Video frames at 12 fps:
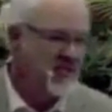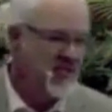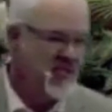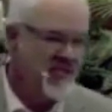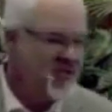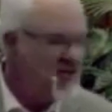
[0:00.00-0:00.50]

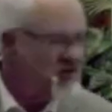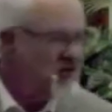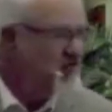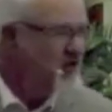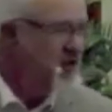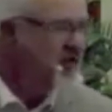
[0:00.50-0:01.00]
And then you're
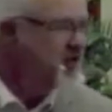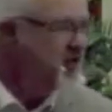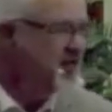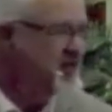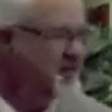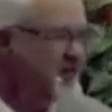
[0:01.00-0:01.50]
ready to
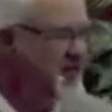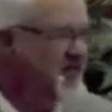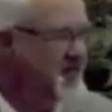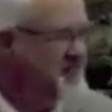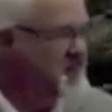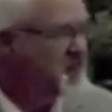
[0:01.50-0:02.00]
live for
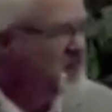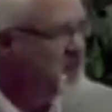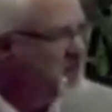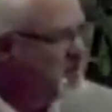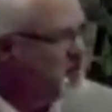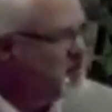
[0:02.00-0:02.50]
him
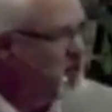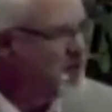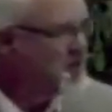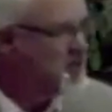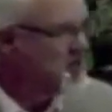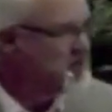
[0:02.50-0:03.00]
and know
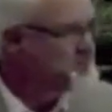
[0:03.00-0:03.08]
him.